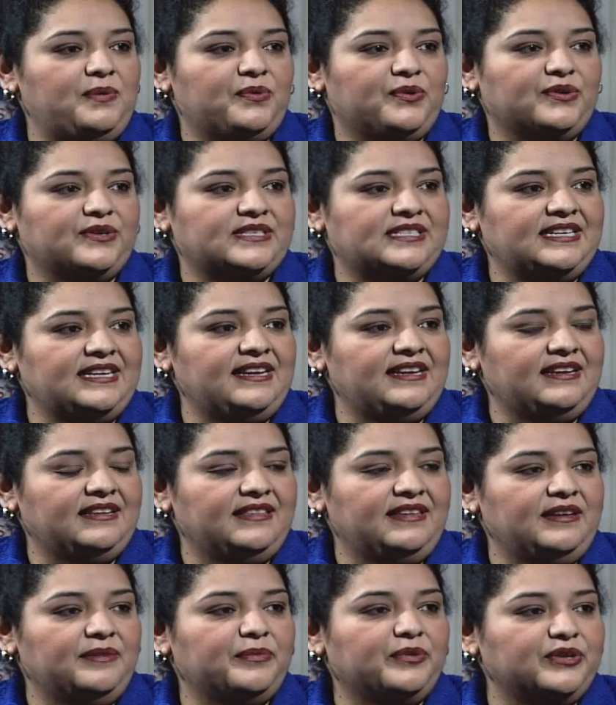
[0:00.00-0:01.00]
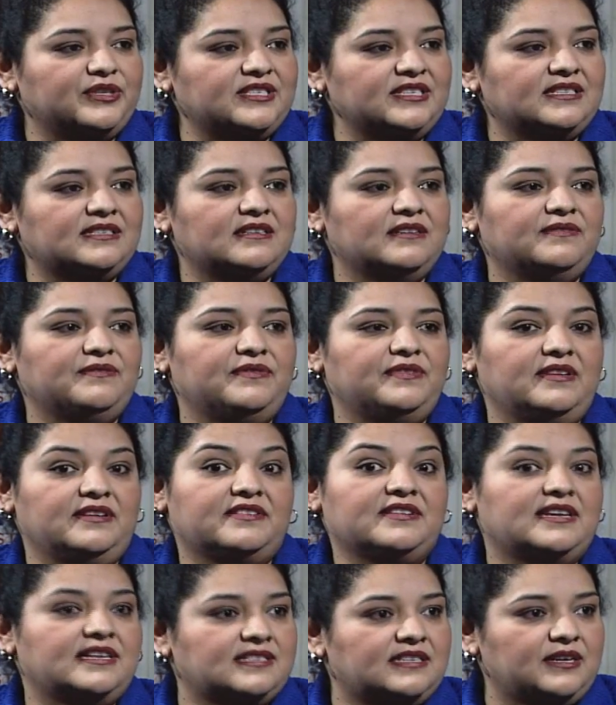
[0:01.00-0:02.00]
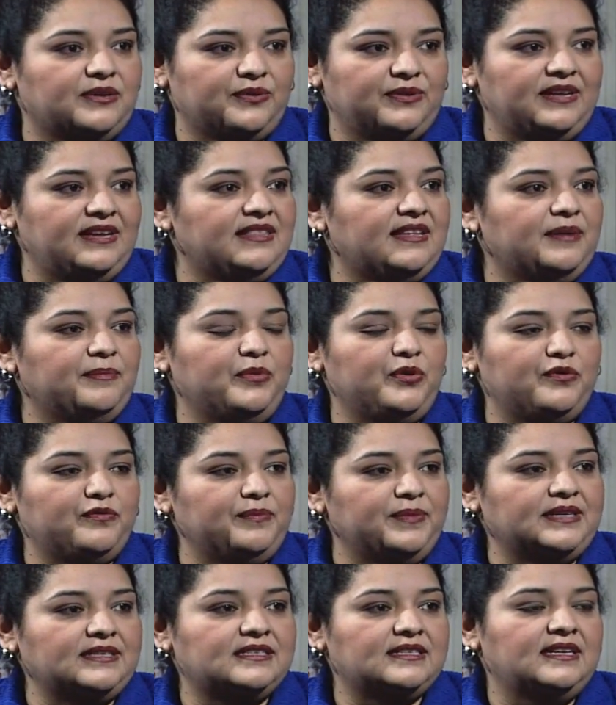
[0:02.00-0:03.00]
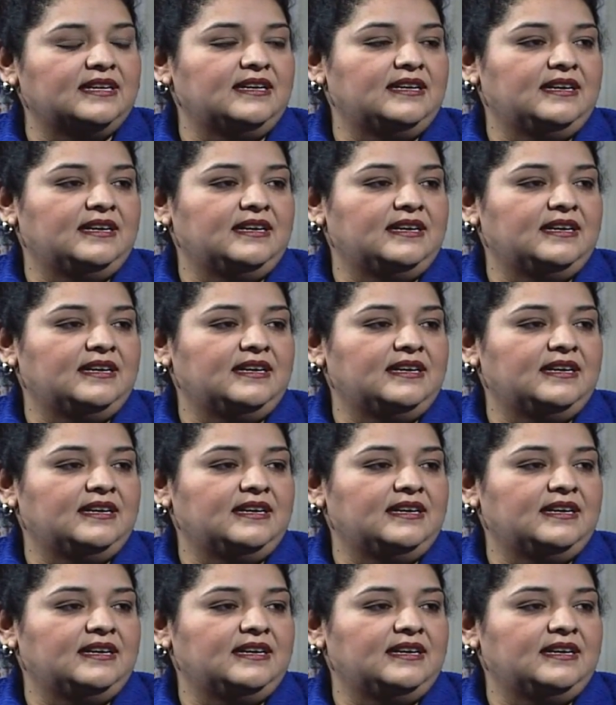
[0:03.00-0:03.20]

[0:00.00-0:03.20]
were seeing the emergence of the Raza Unida movement.